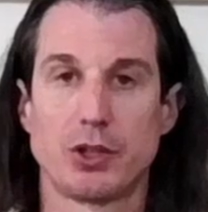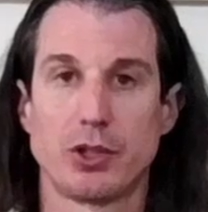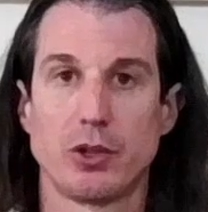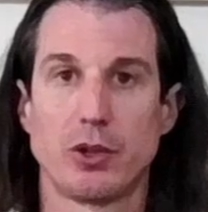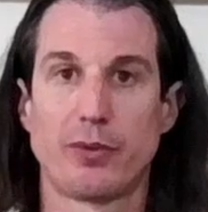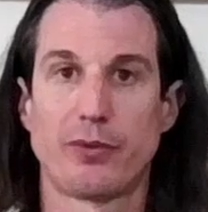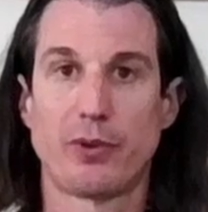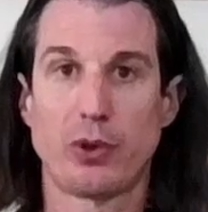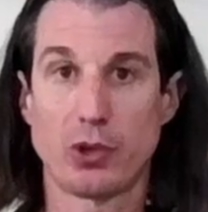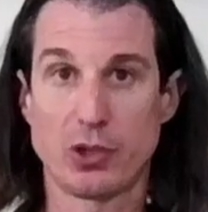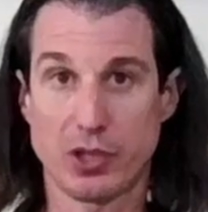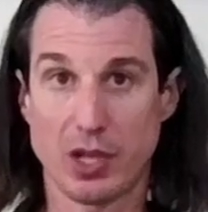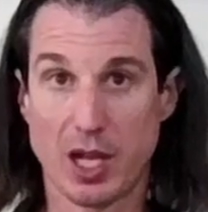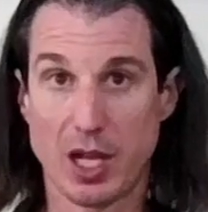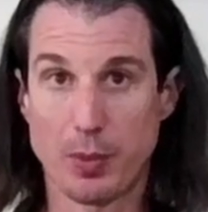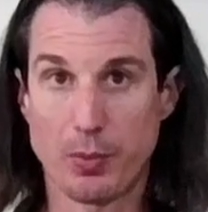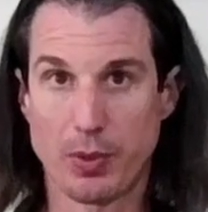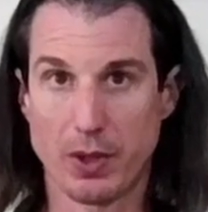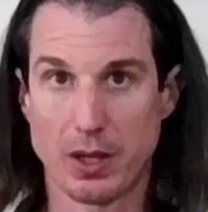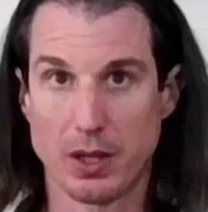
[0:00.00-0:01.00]
so the first
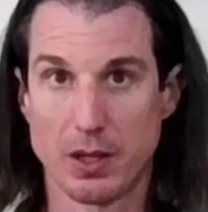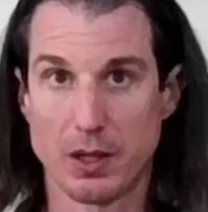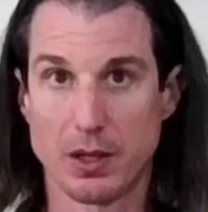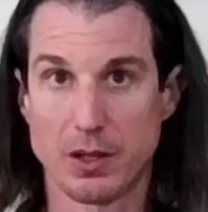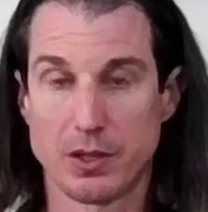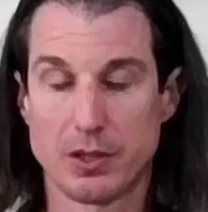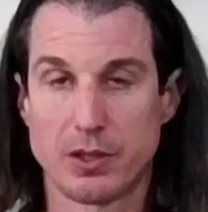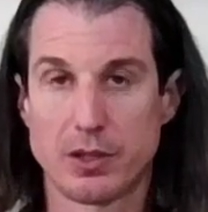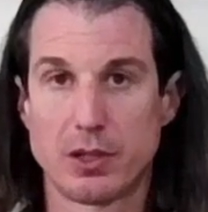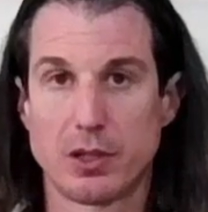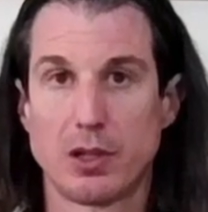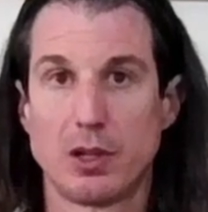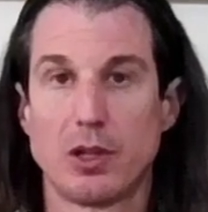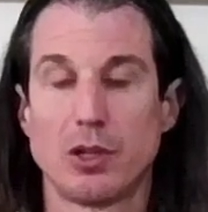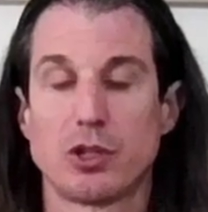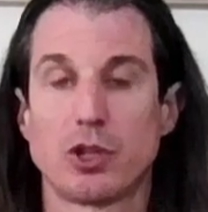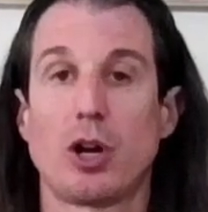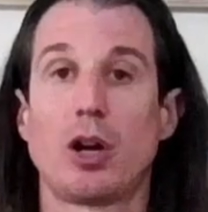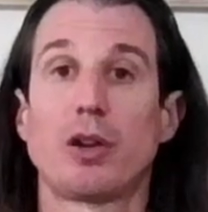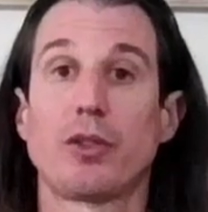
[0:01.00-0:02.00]
type is
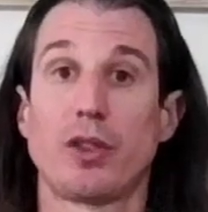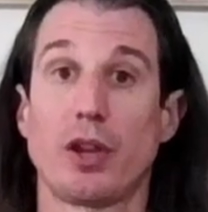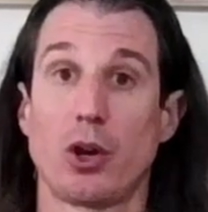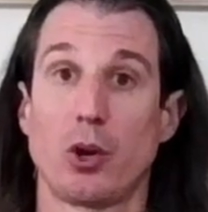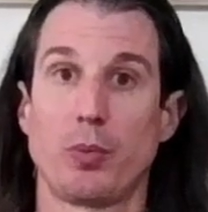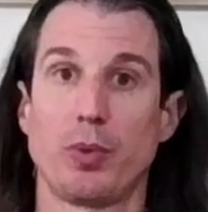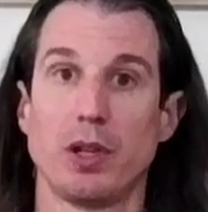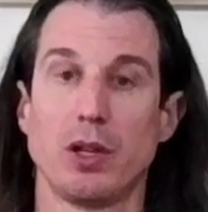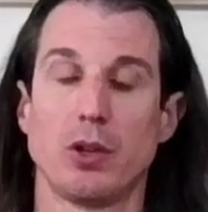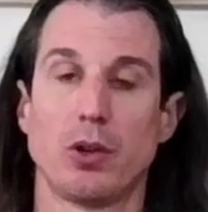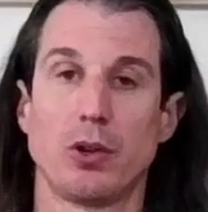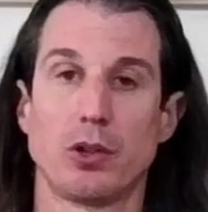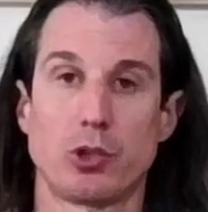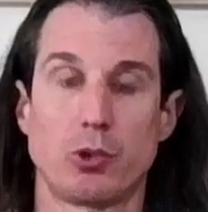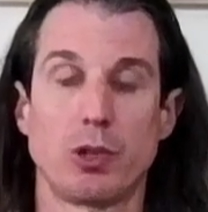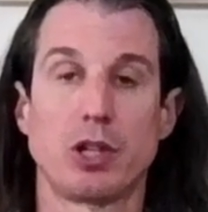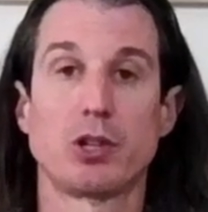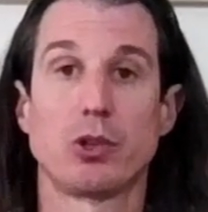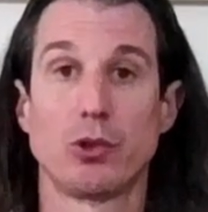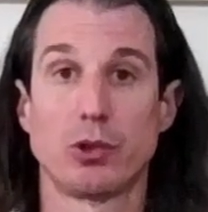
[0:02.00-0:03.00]
talk therapy, or
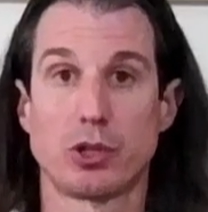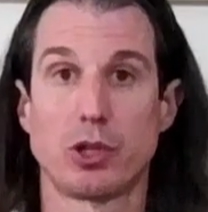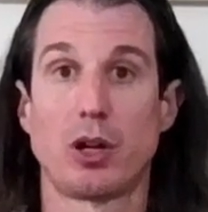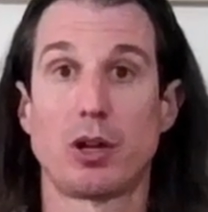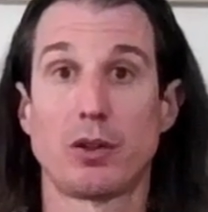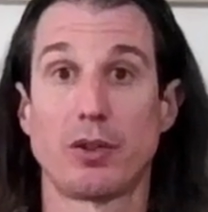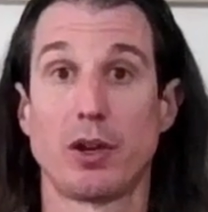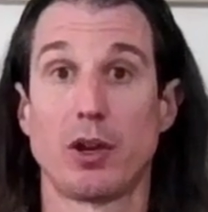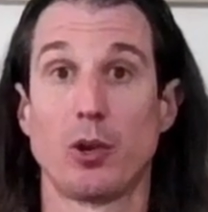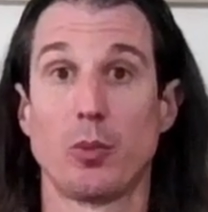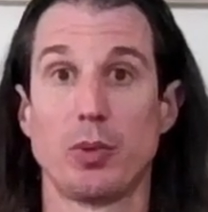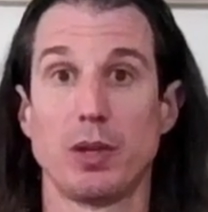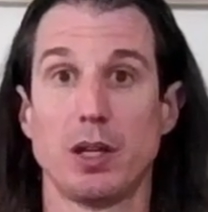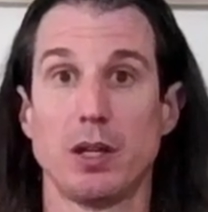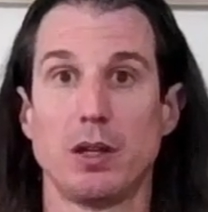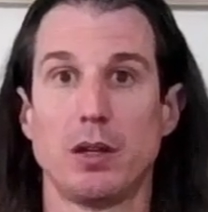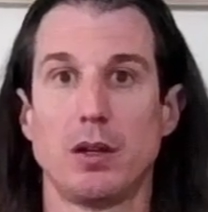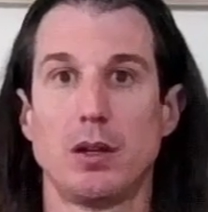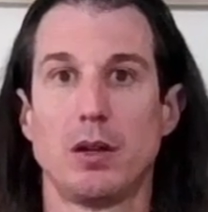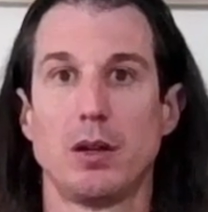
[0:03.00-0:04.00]
traditional talk therapy.